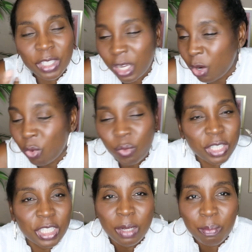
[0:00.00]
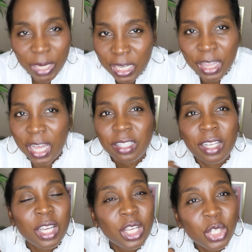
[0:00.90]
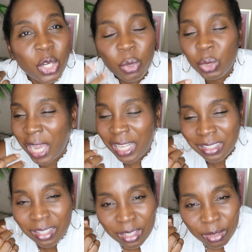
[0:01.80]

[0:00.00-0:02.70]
The second reason being that, you know, that